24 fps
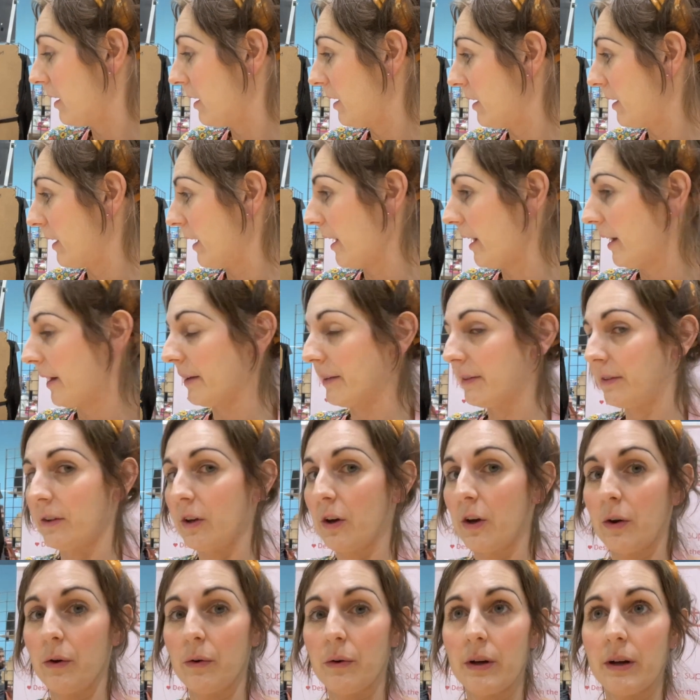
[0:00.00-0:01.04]
Yeah,
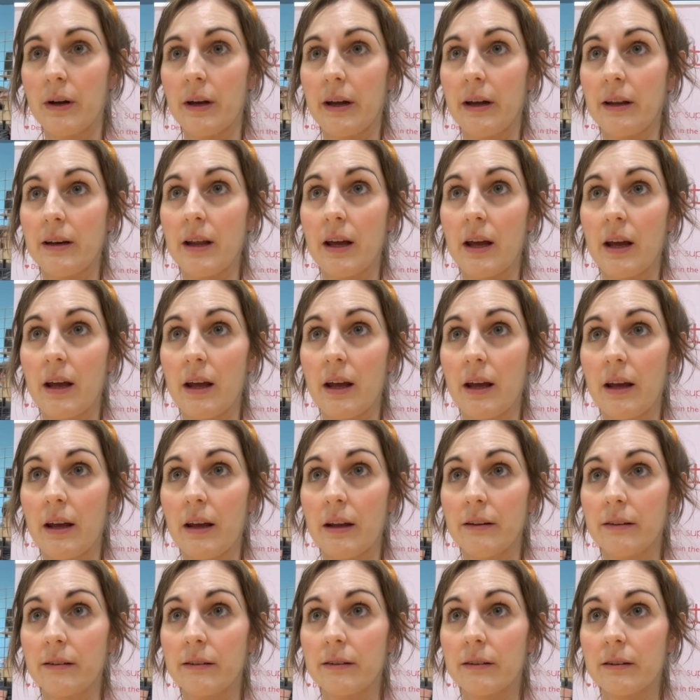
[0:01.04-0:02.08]
so it
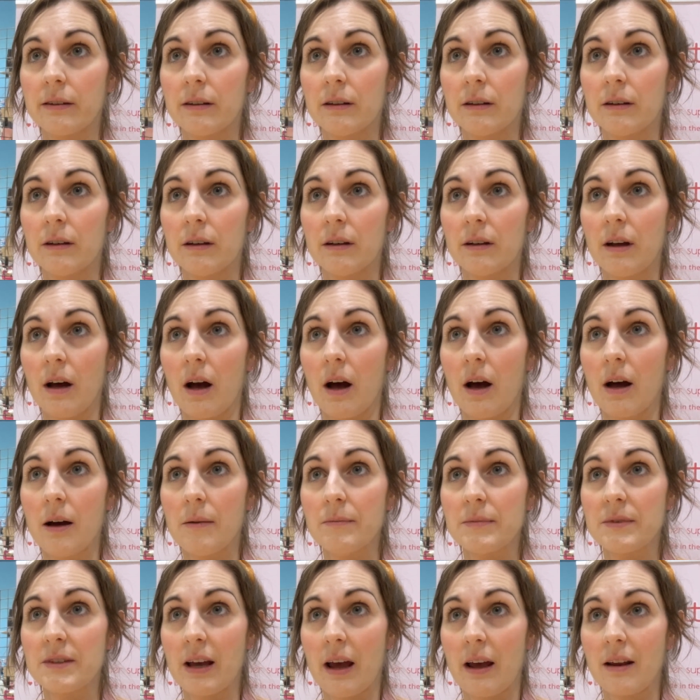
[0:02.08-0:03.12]
is
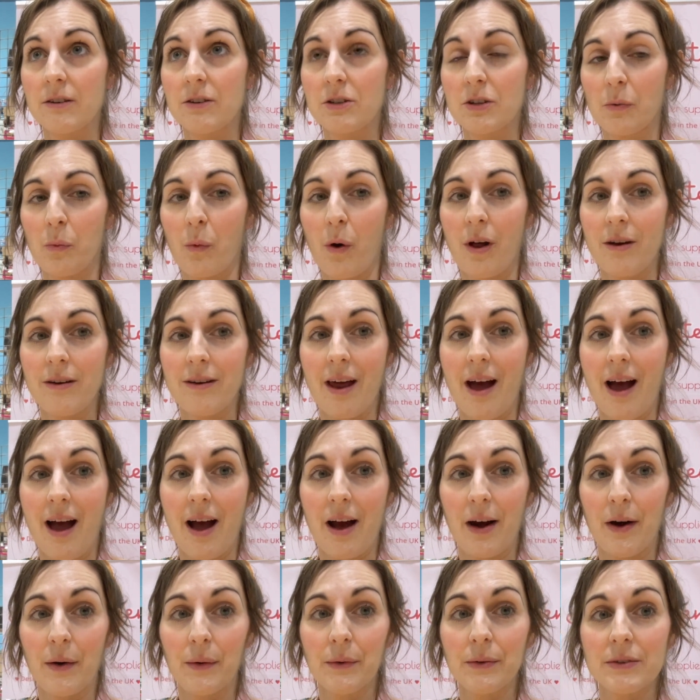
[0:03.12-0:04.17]
10 to 1
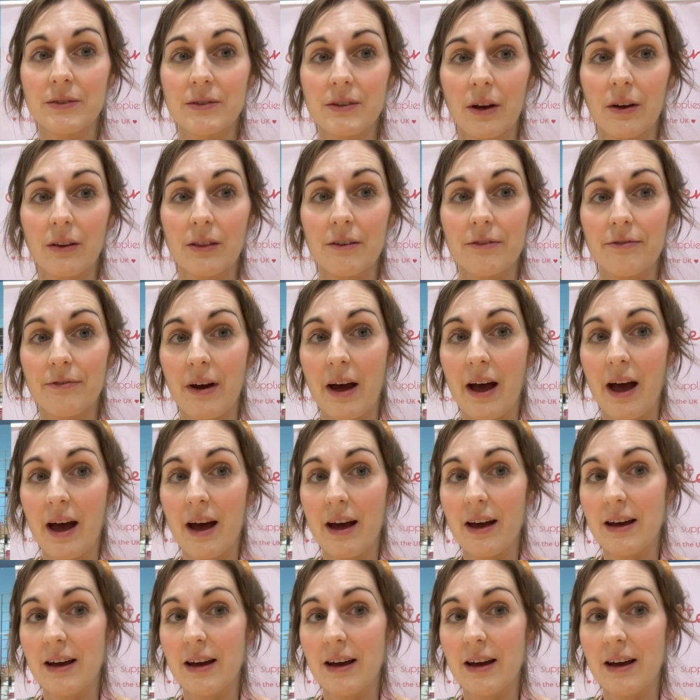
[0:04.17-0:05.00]
now, so the fair